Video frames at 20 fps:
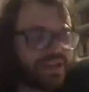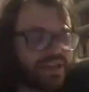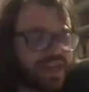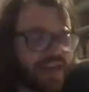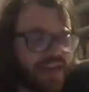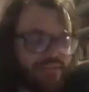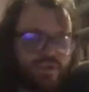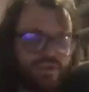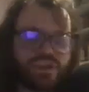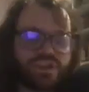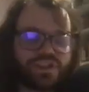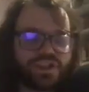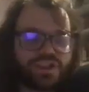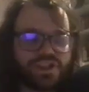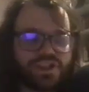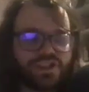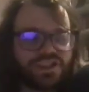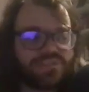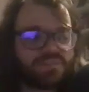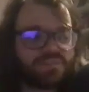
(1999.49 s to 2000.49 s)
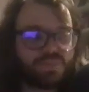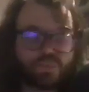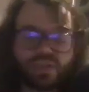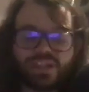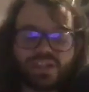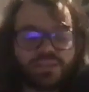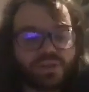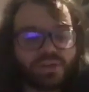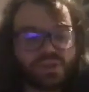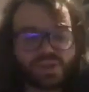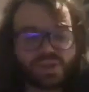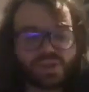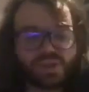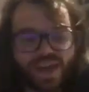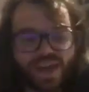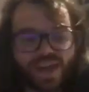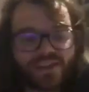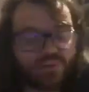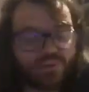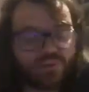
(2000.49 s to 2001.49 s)
Every decision is pretty much
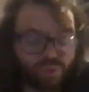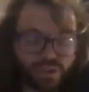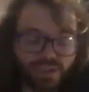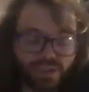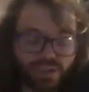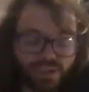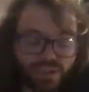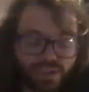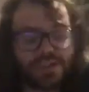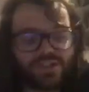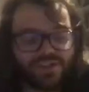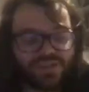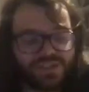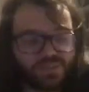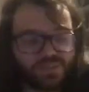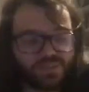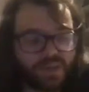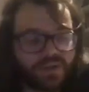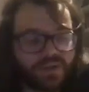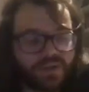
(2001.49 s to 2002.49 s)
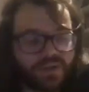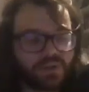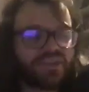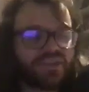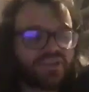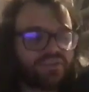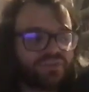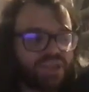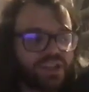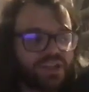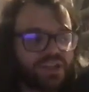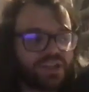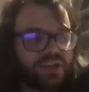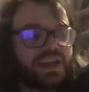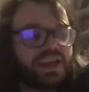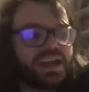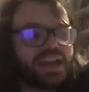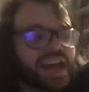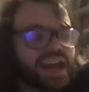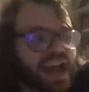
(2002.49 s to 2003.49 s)
correct, really deserves this Wales
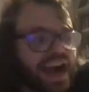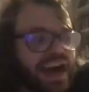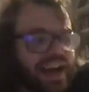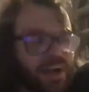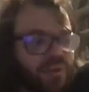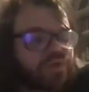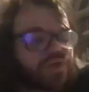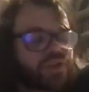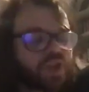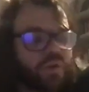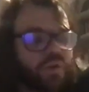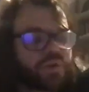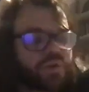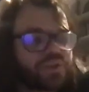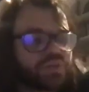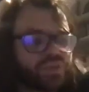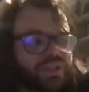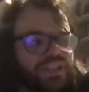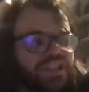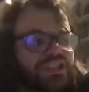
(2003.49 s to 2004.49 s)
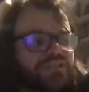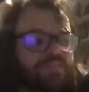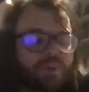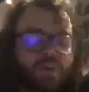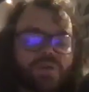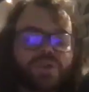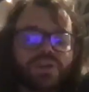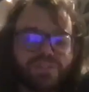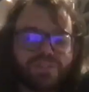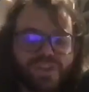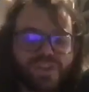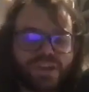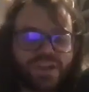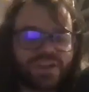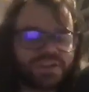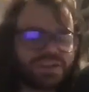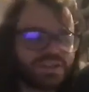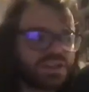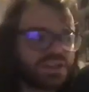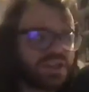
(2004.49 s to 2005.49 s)
recall, and also was really spotting
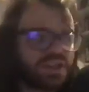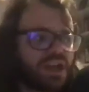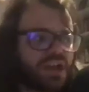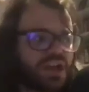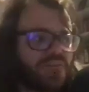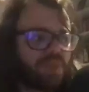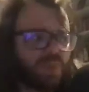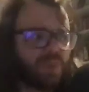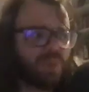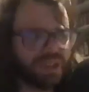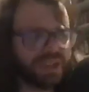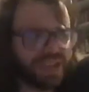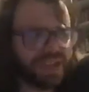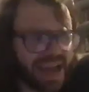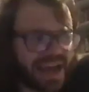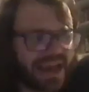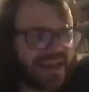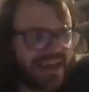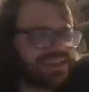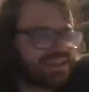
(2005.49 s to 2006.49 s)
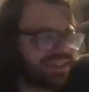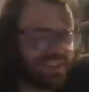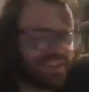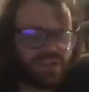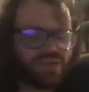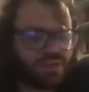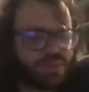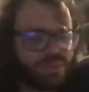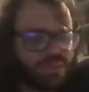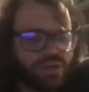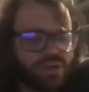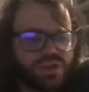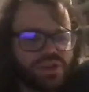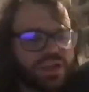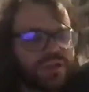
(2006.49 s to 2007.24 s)
things, ball in hand, his distribution.